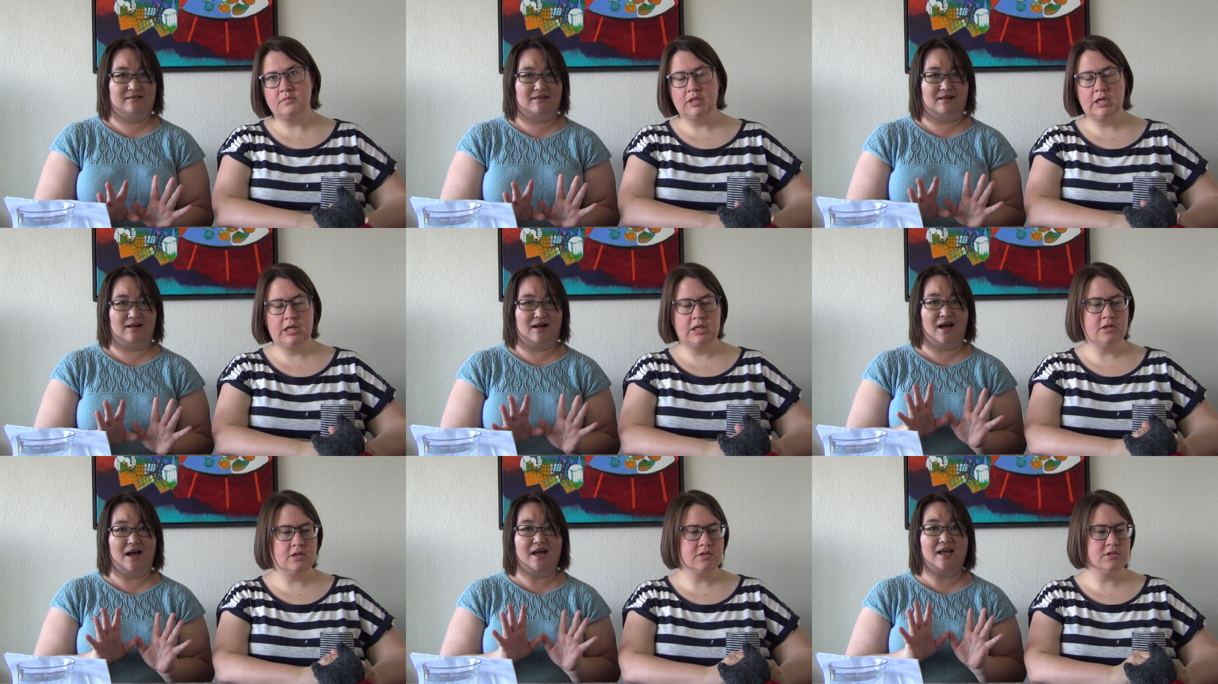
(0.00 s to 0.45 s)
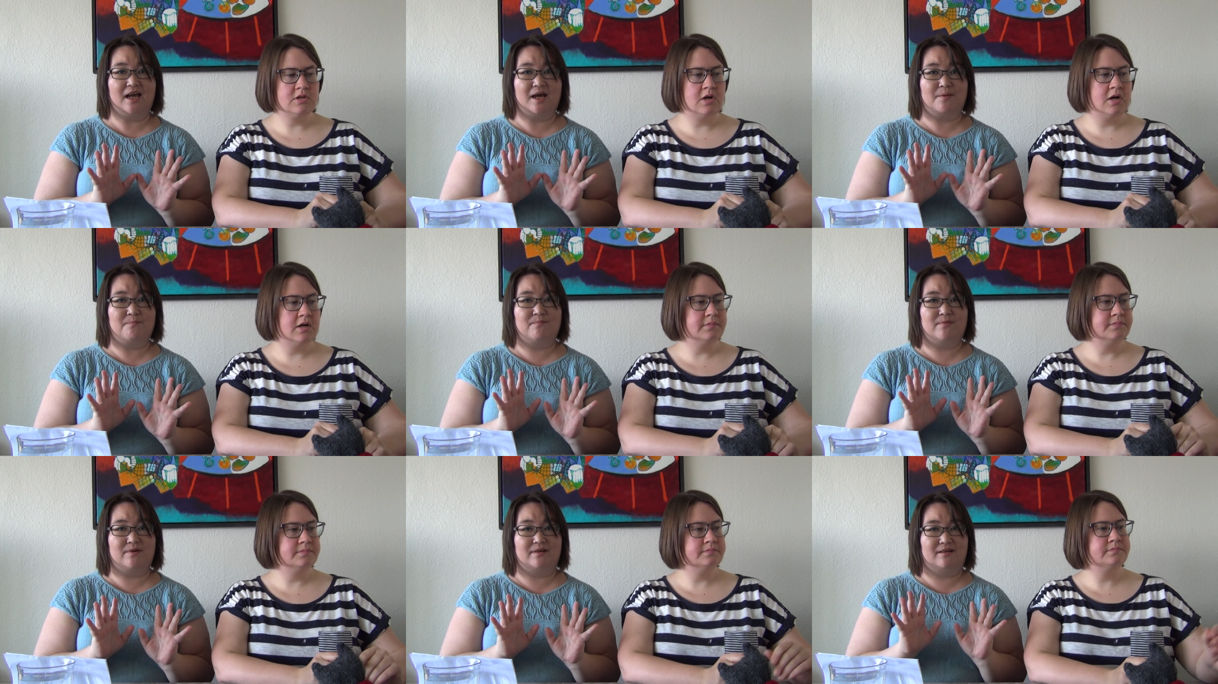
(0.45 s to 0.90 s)
Speaker 1: mm, I am.
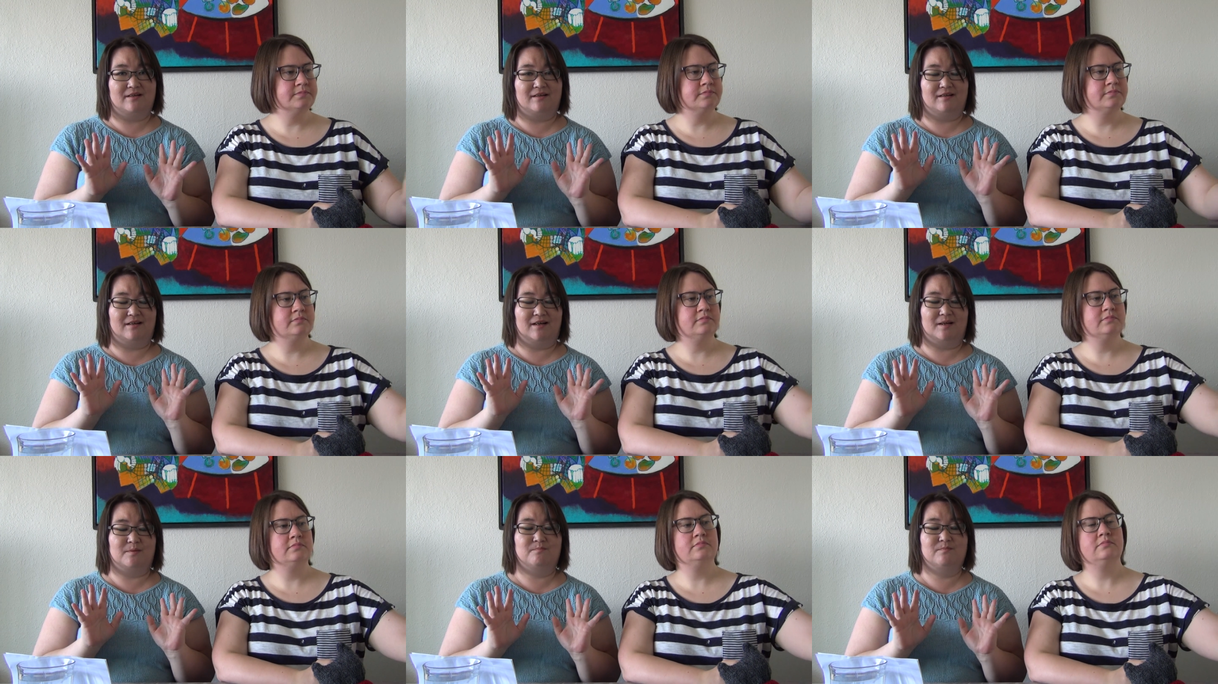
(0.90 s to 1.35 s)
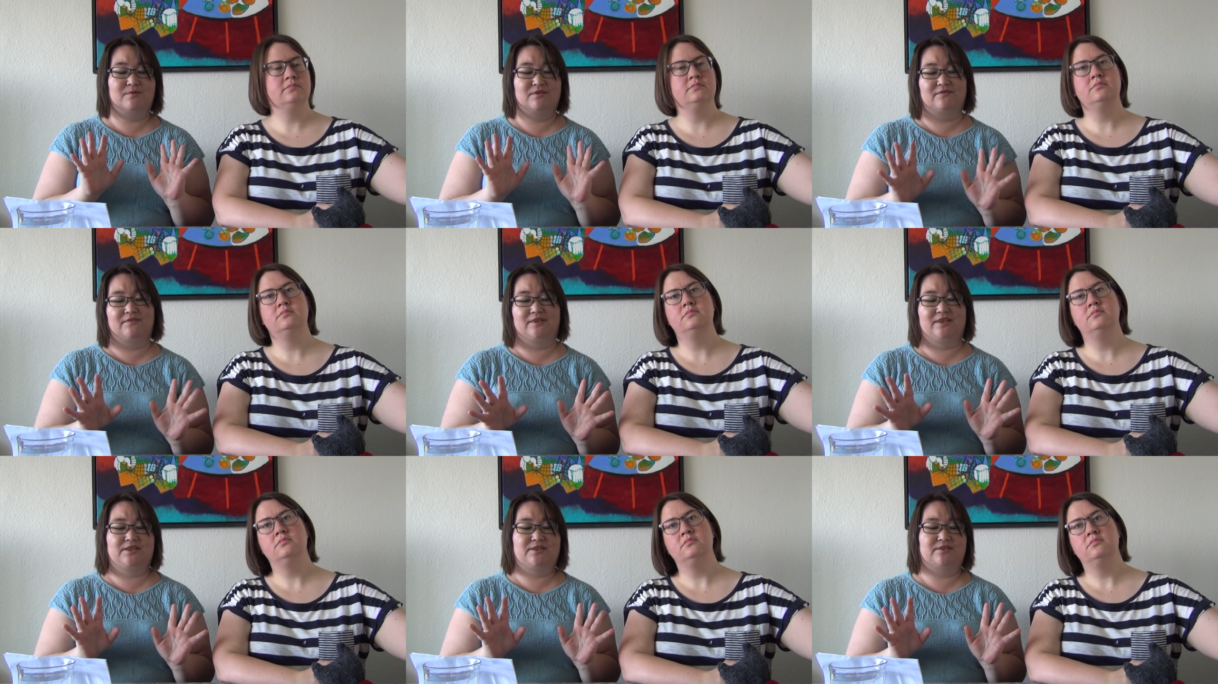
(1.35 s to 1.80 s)
Not. I'm
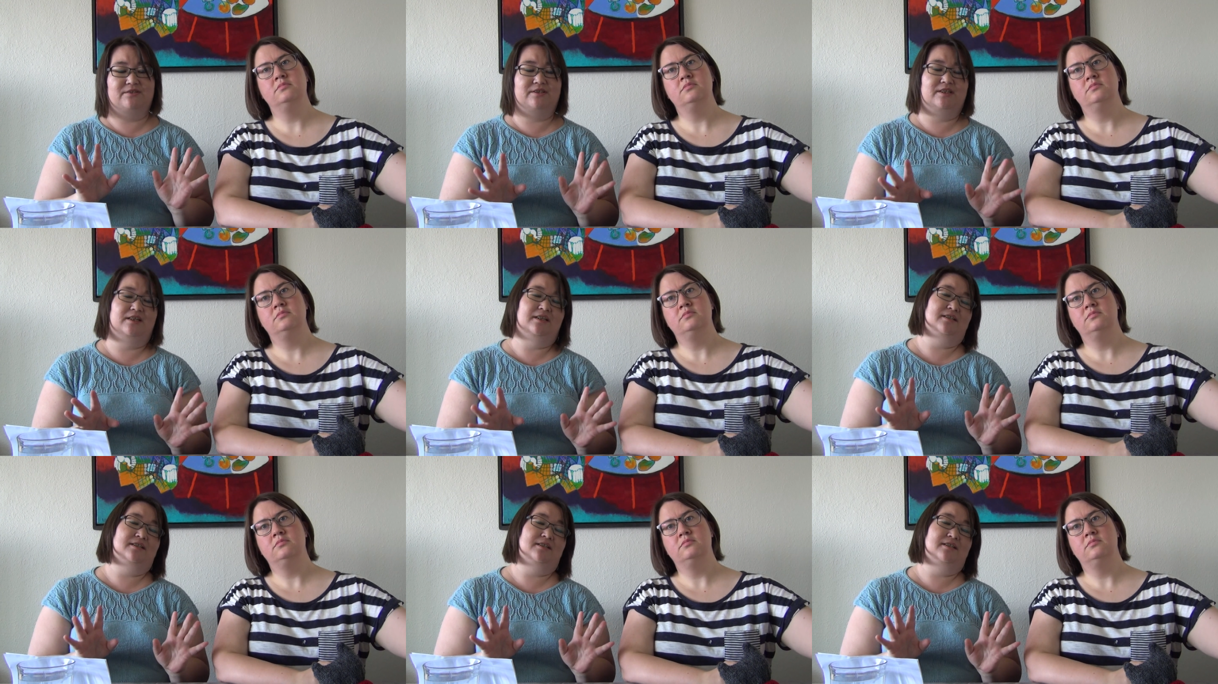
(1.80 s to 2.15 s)
moving to the